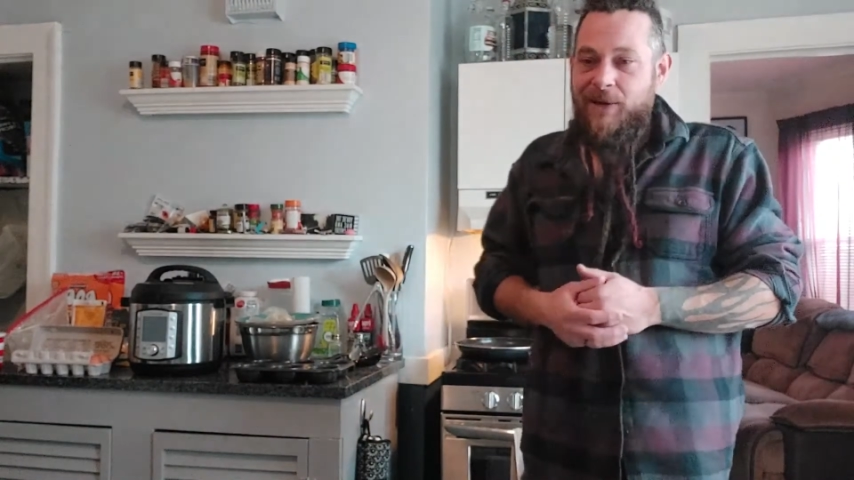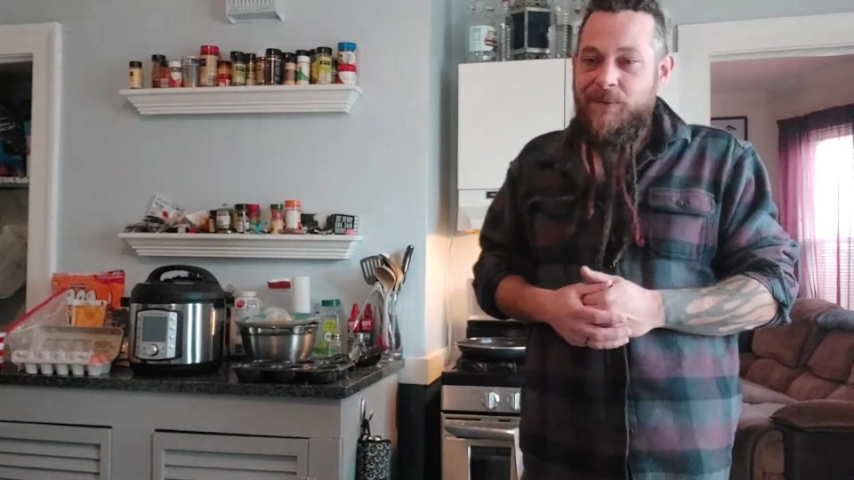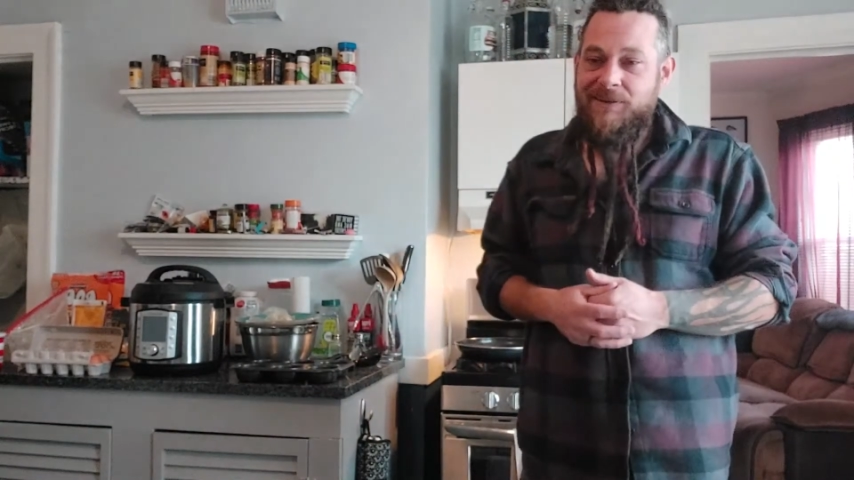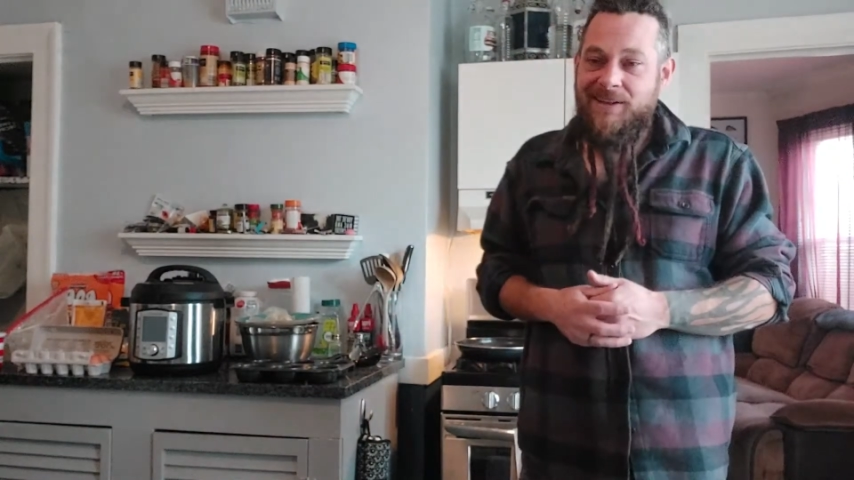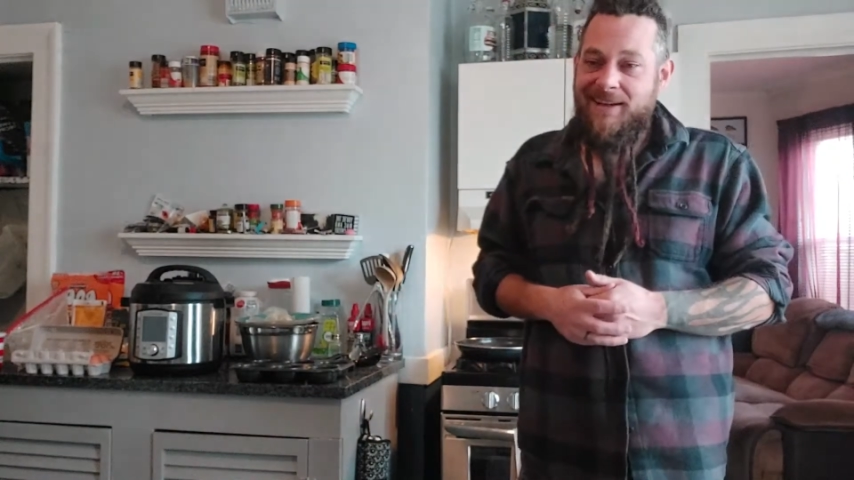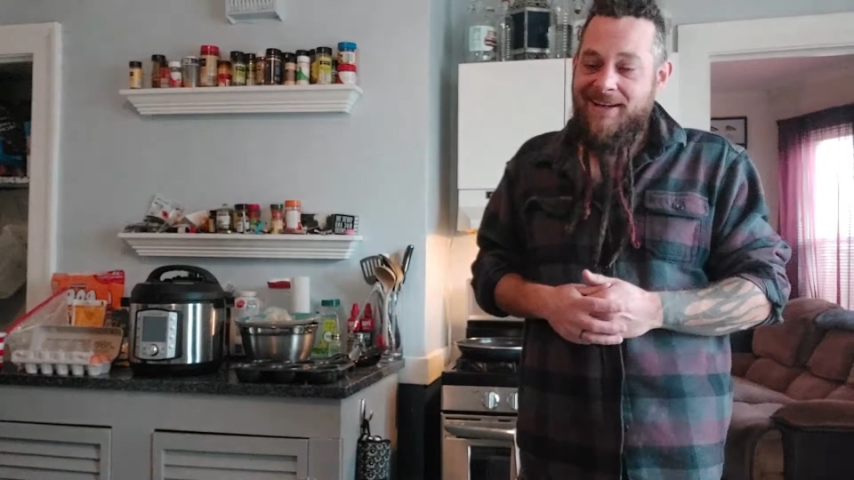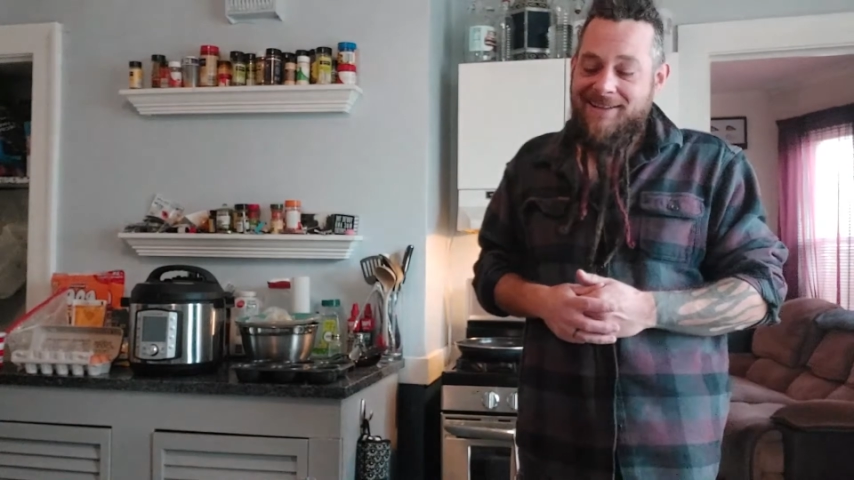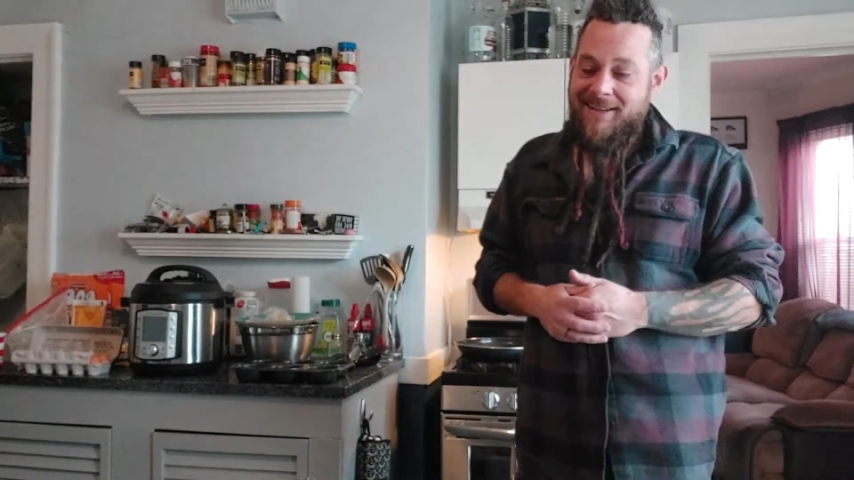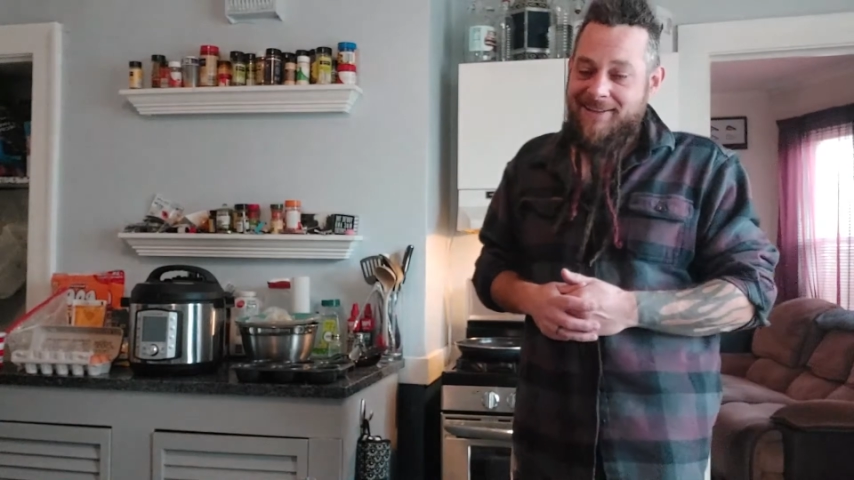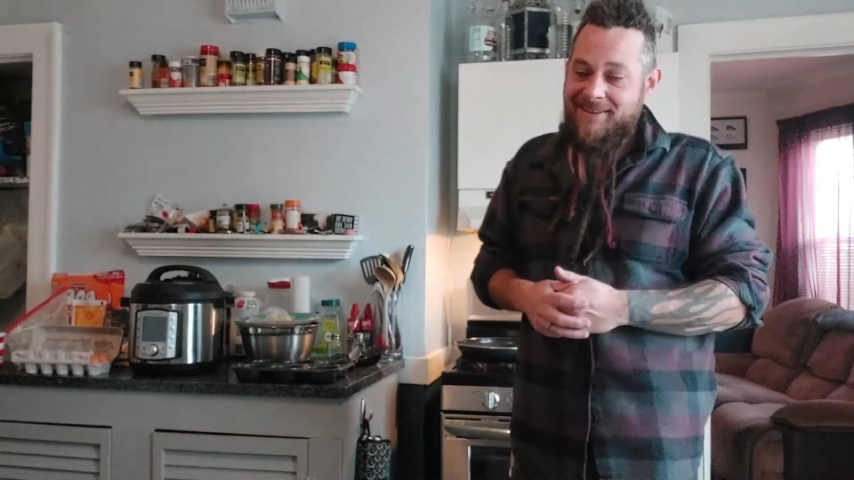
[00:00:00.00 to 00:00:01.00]
was like
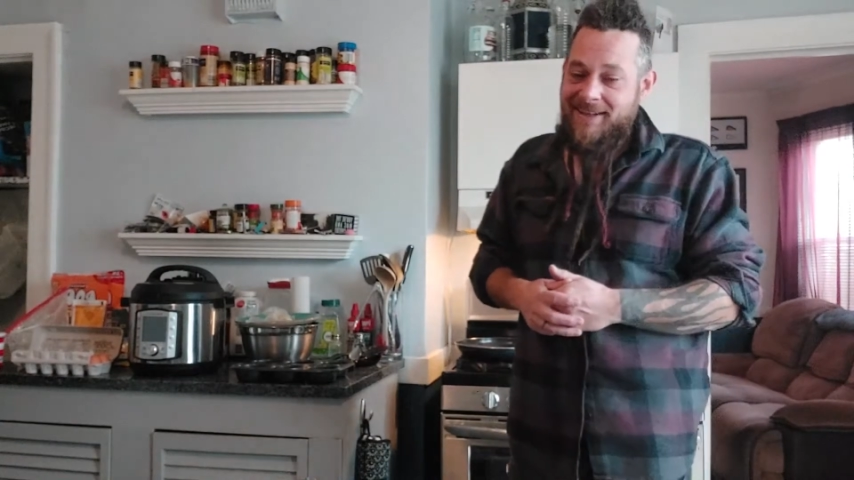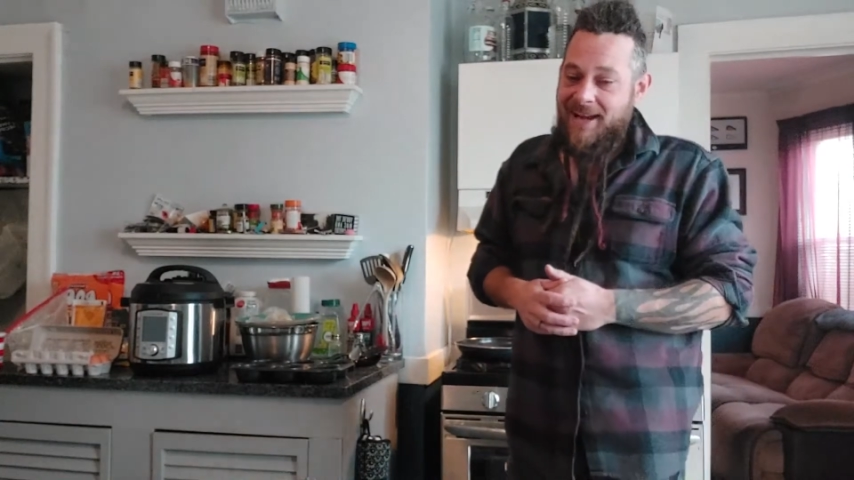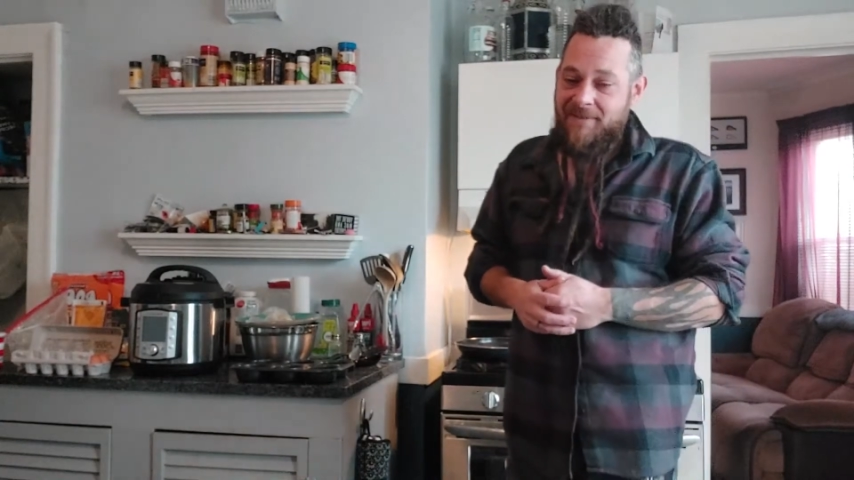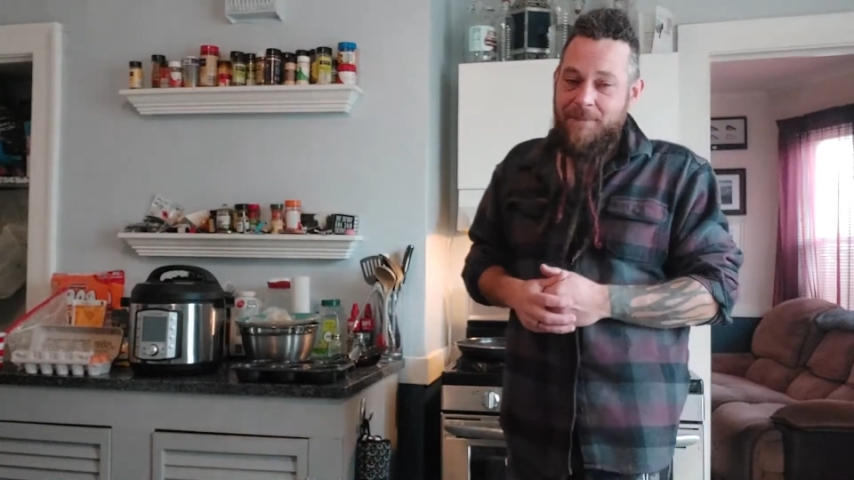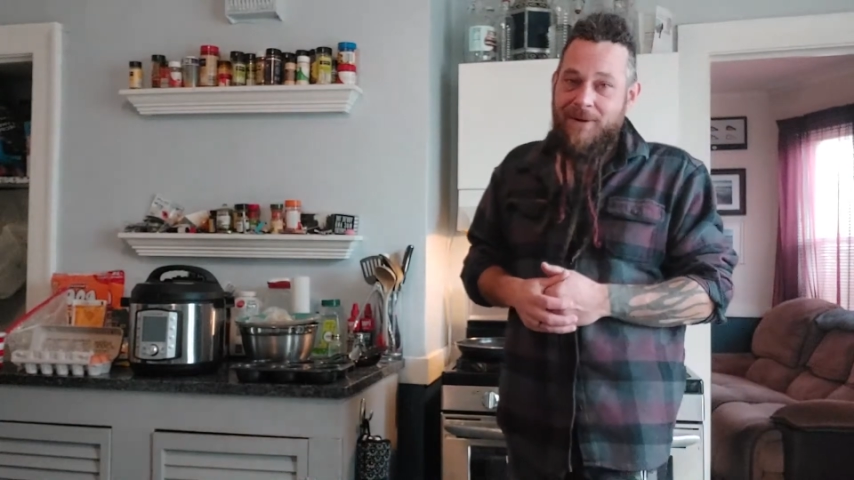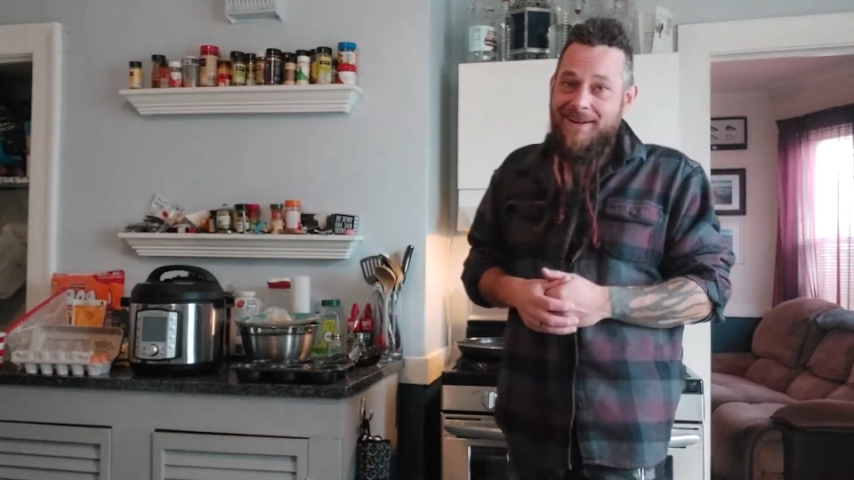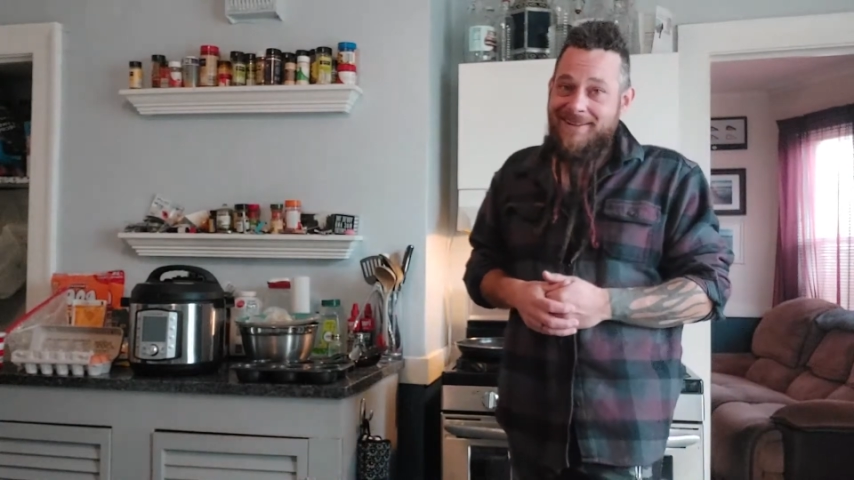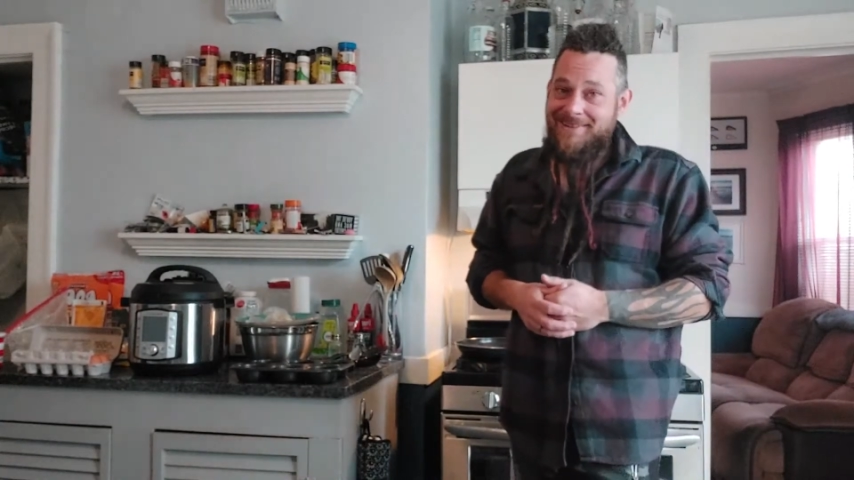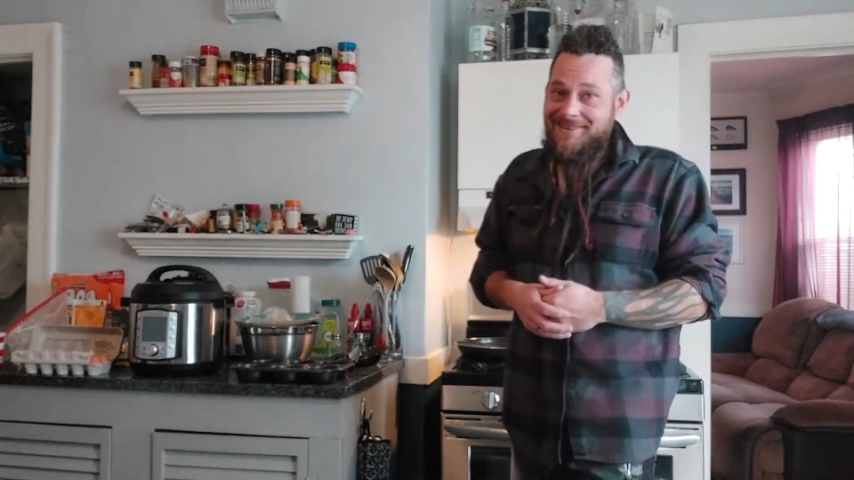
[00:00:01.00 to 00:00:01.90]
less than half price,